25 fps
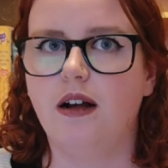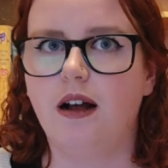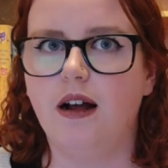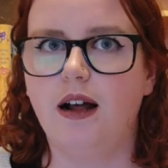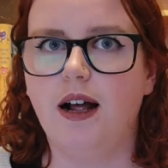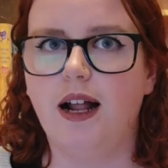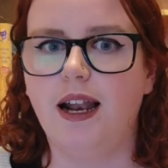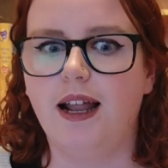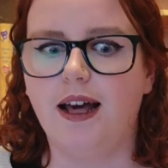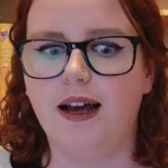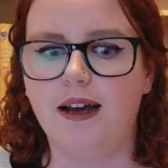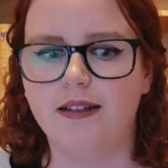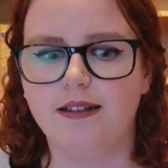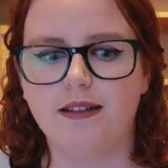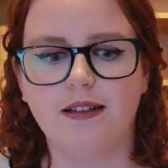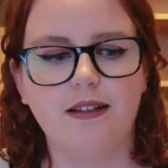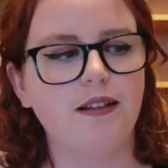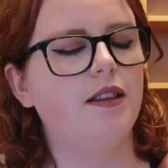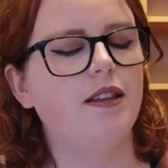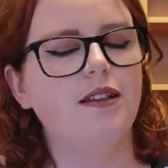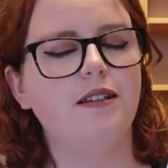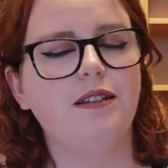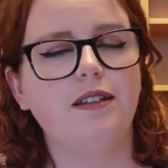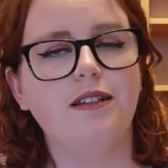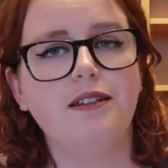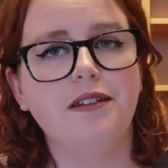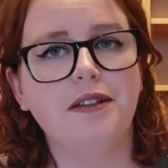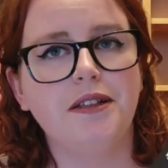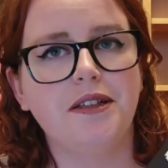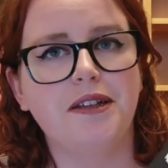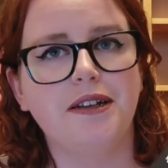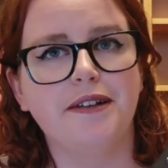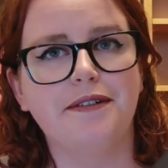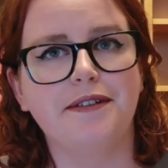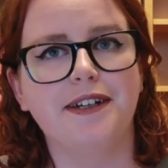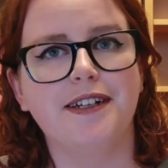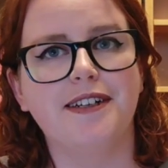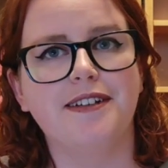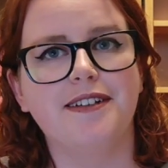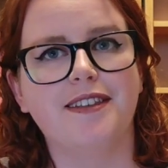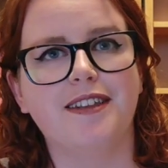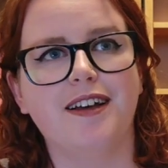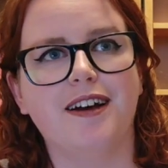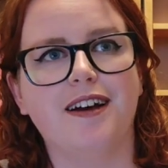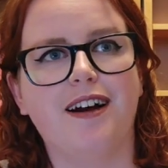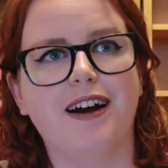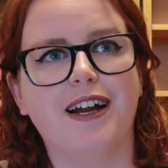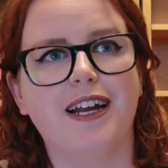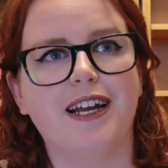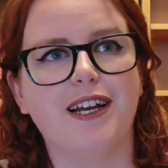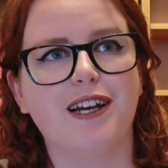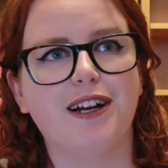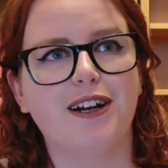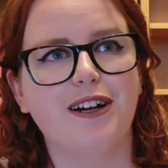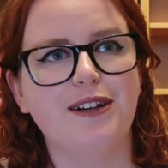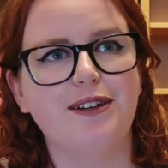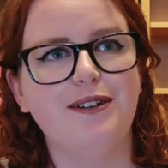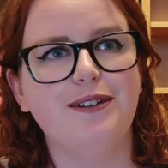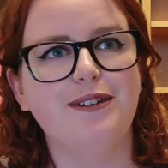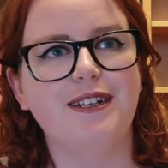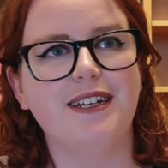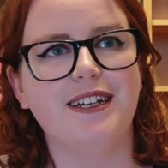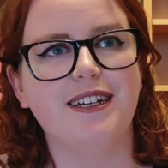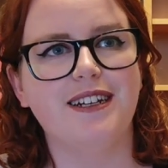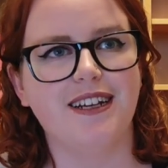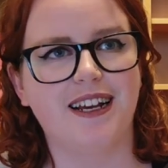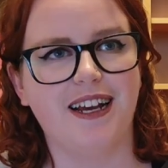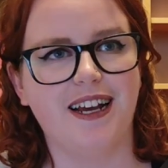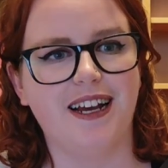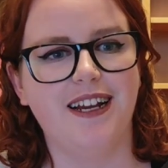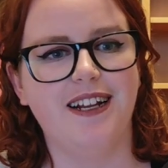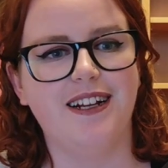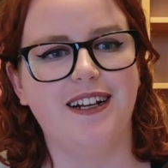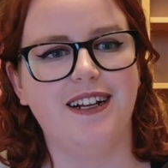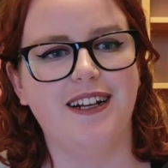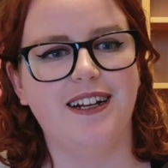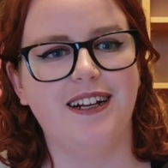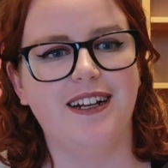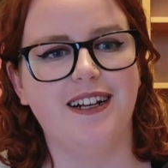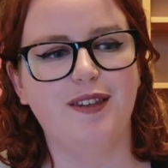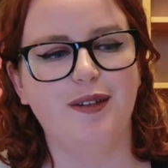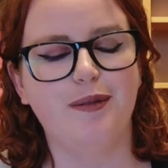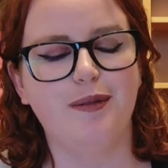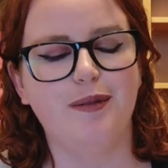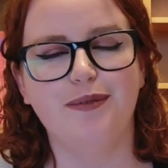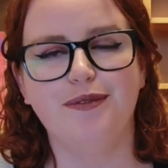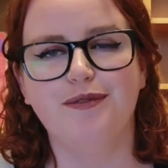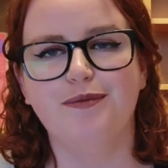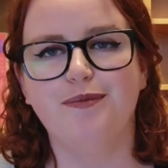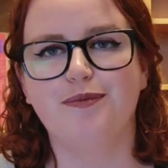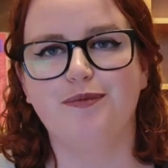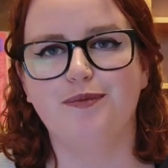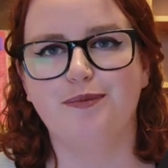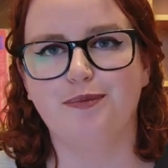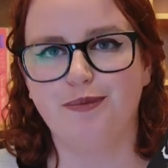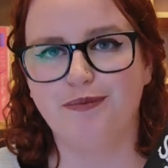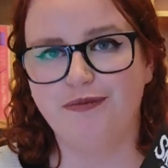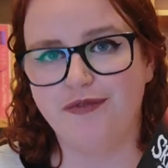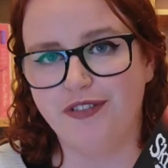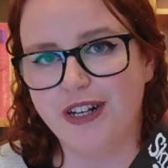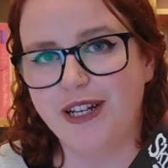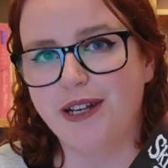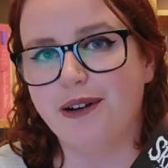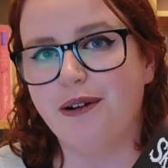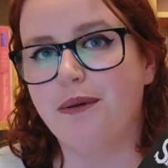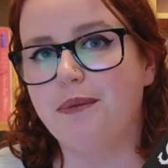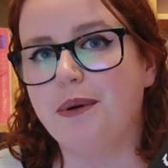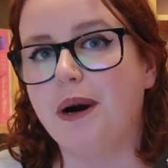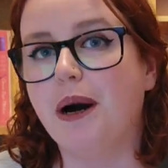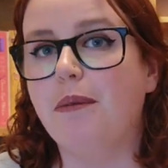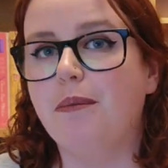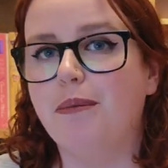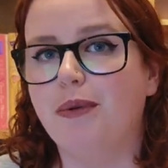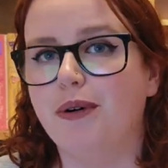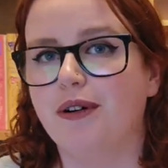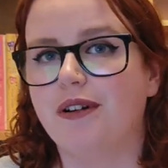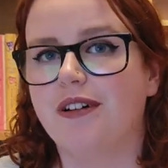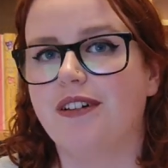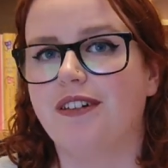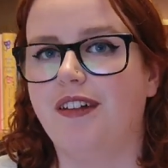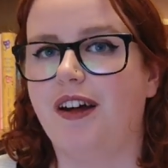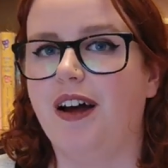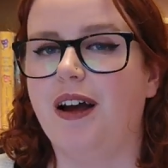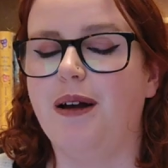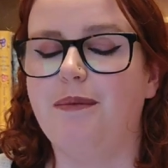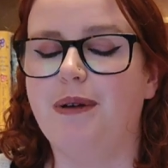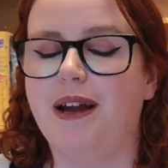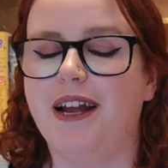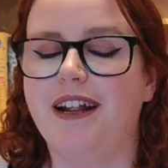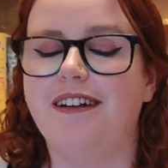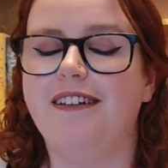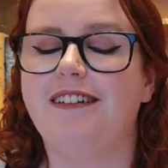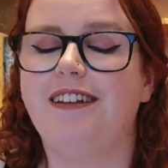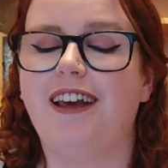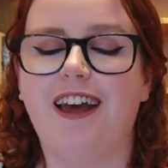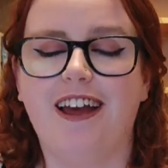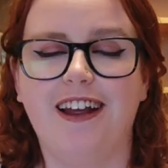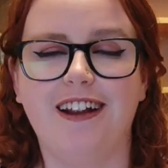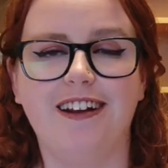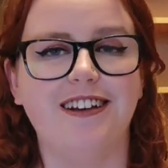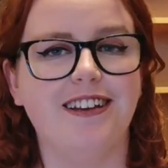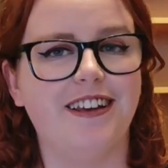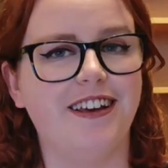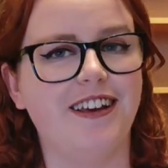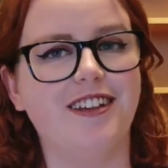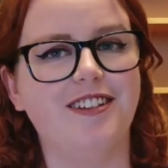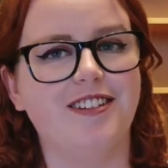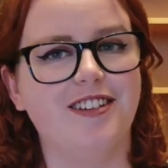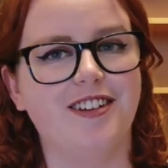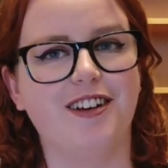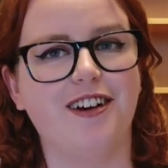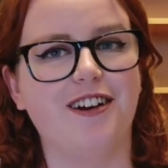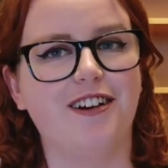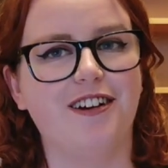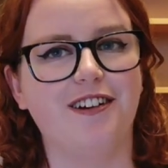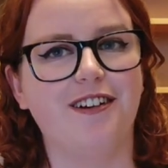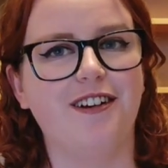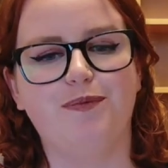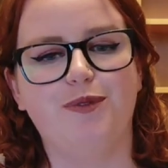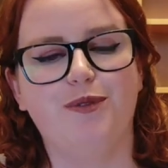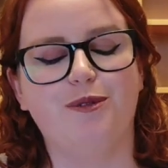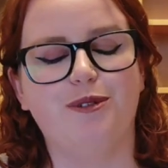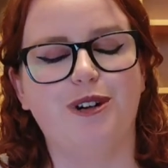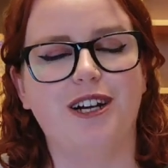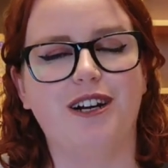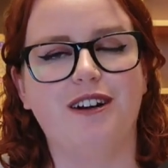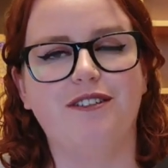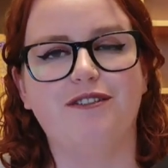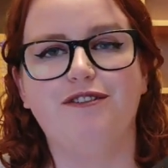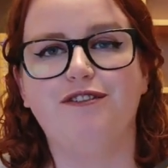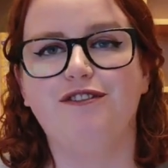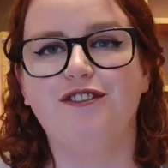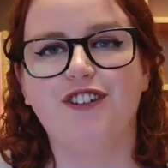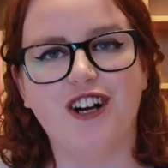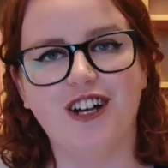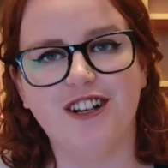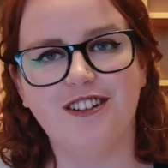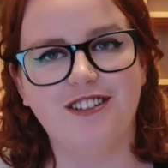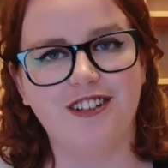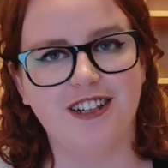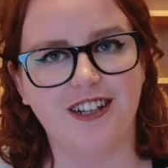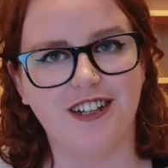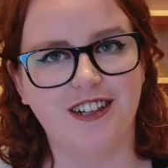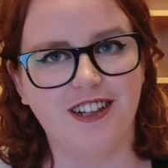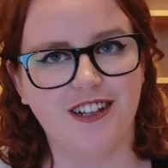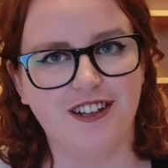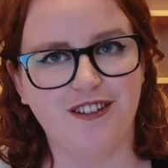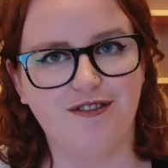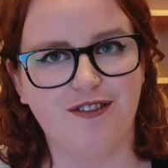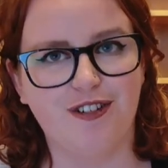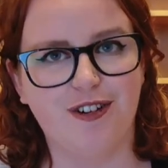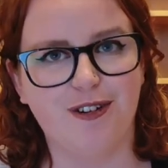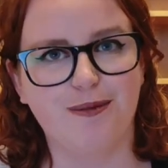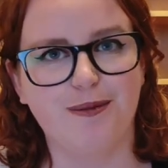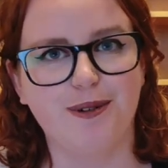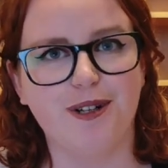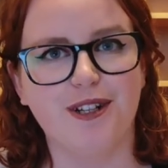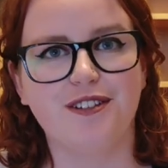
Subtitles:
alas, this is a series that I included in the video about books that I made 10 years ago when I first did this vlogmas.